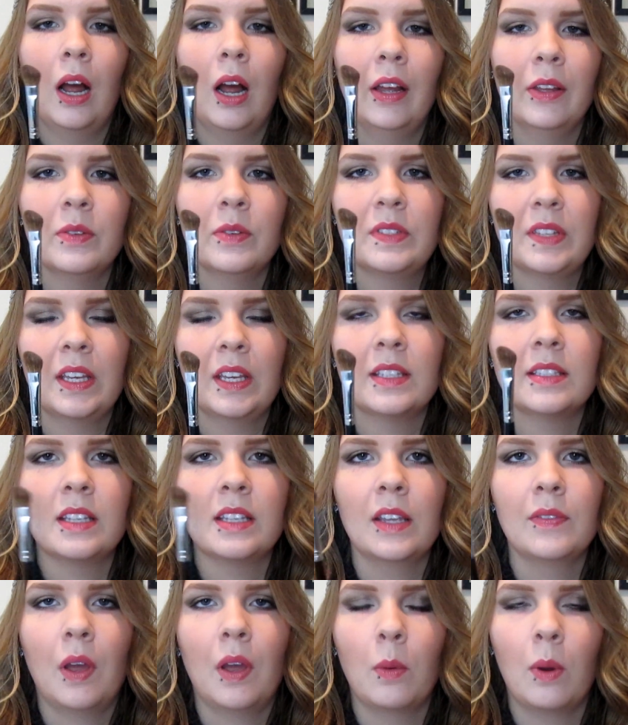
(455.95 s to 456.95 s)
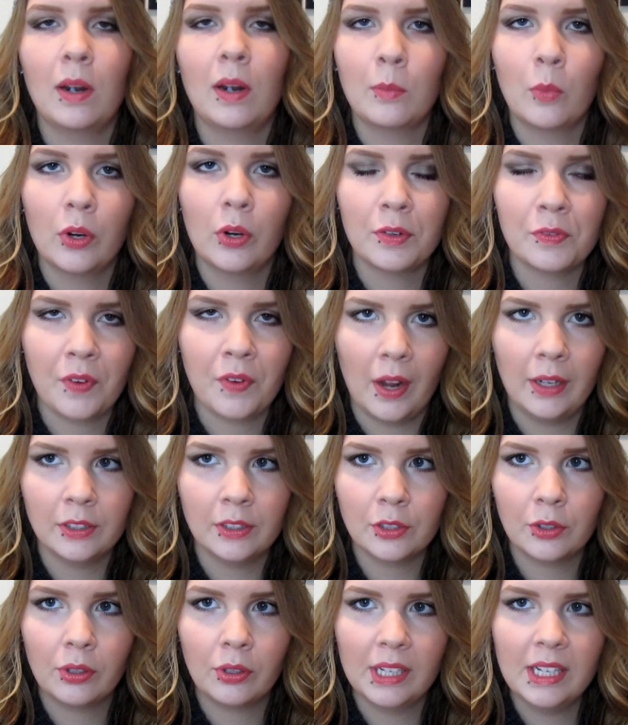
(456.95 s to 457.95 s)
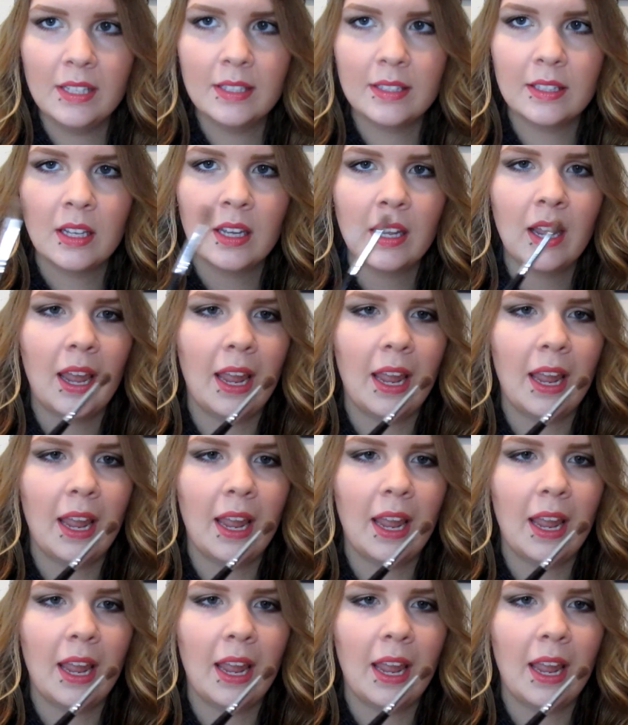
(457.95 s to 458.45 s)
I use this if I want a more defined crease,